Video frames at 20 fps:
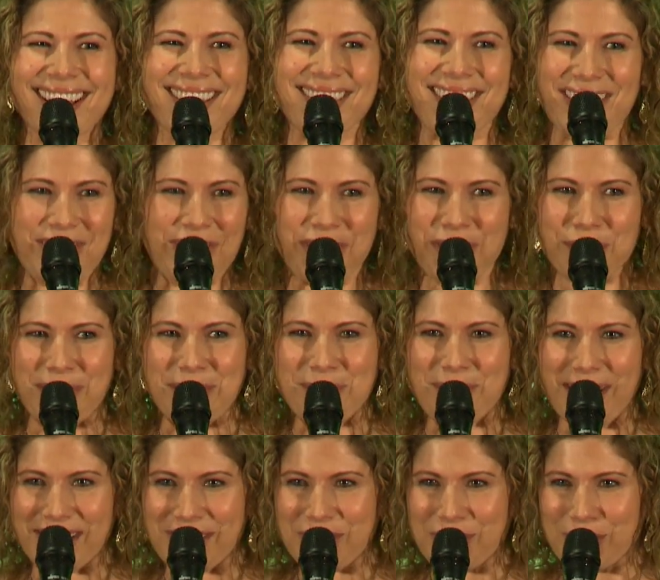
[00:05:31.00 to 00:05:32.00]
that the 3
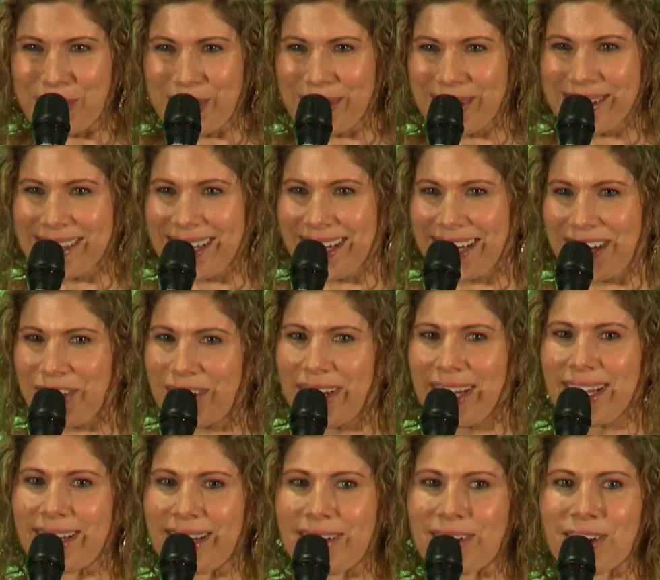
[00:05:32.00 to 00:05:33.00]
modules that I
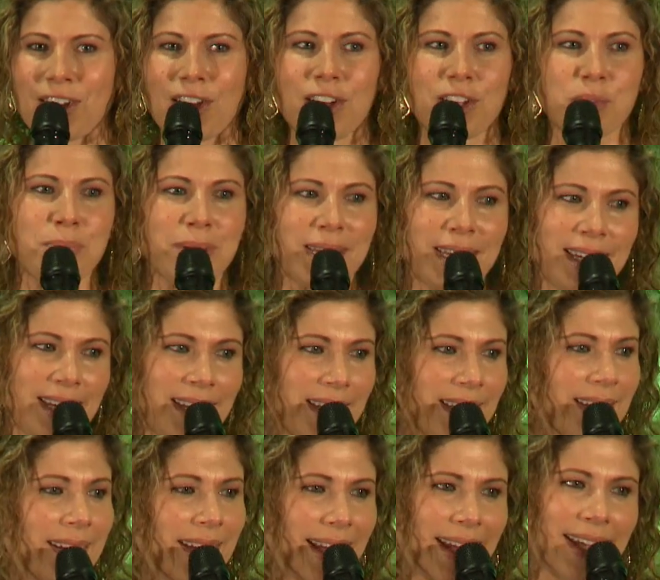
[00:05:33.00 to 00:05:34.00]
created are called
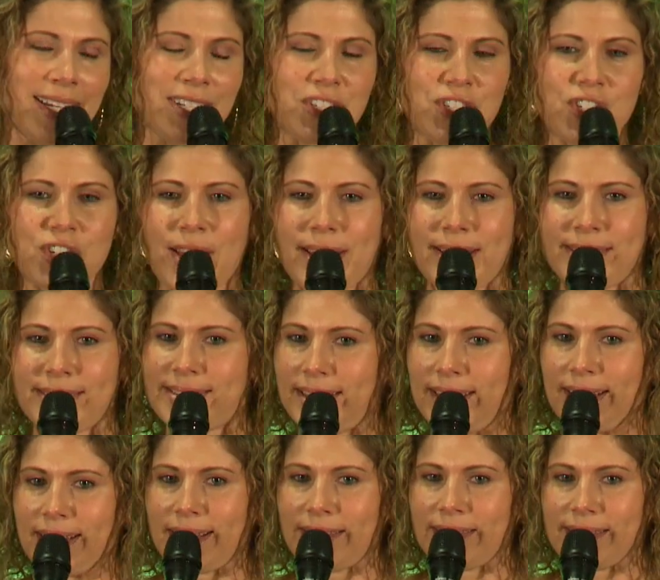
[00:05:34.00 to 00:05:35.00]
P, H, and
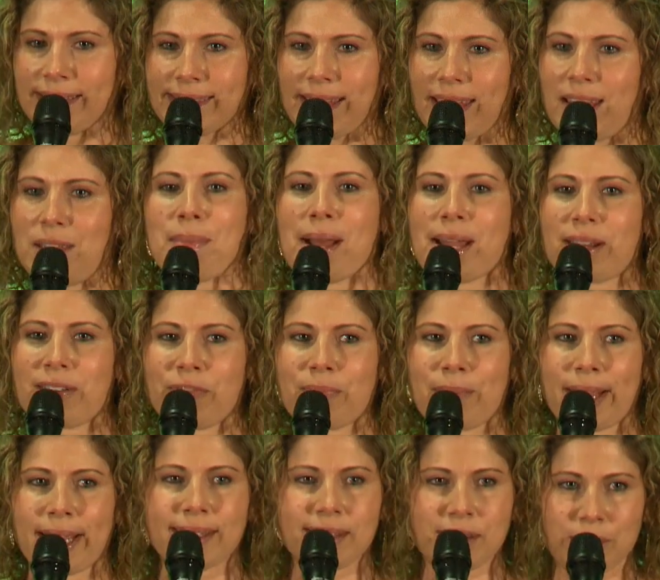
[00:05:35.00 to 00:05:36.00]
D. And this came out of
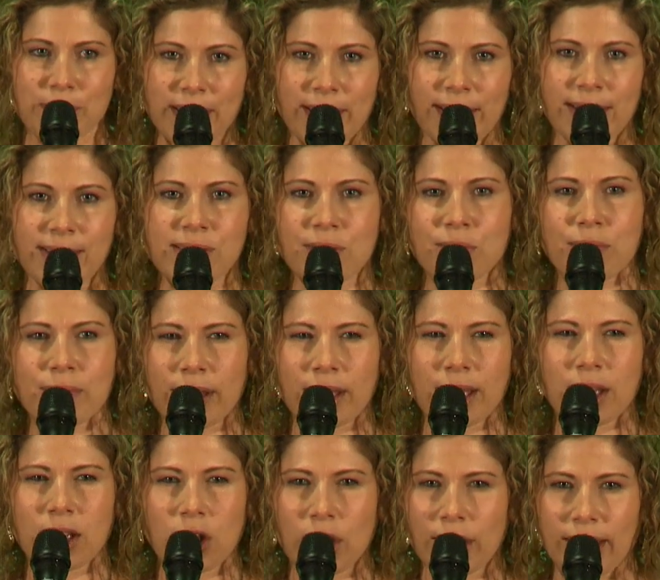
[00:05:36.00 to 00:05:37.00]
my experience of
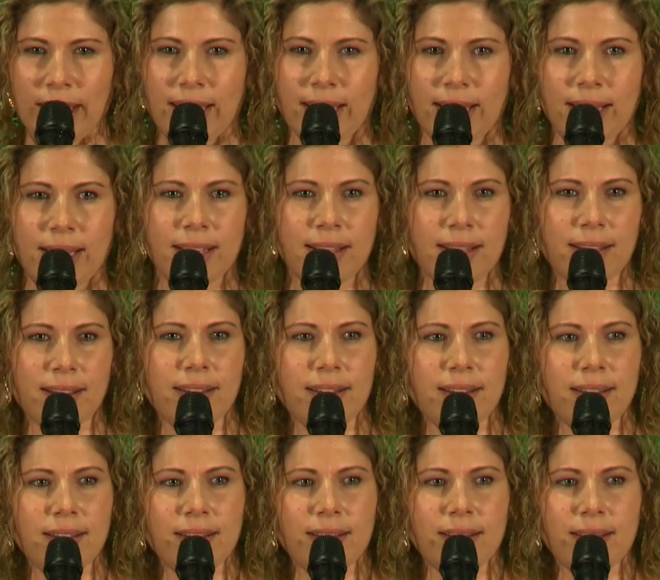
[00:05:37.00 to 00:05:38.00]
really looking
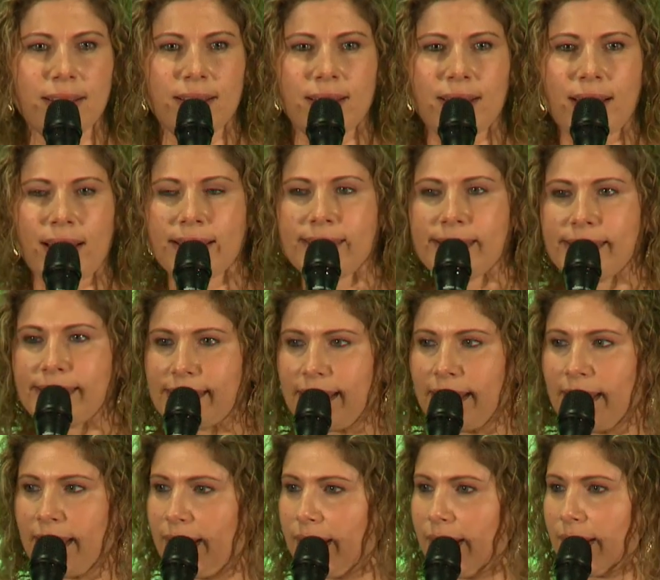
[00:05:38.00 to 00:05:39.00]
and
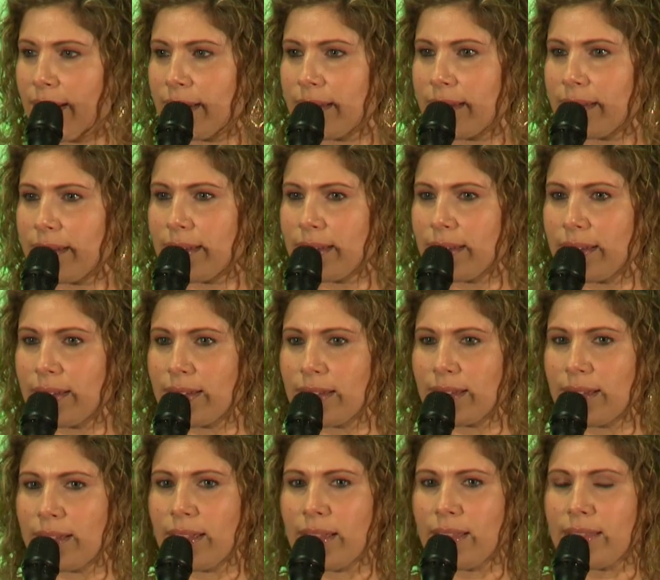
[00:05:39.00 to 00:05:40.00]
seeing
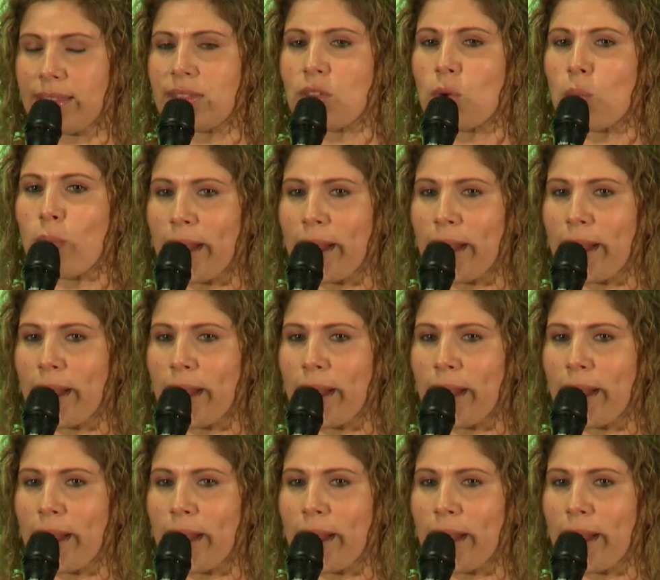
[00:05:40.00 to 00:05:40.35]
that the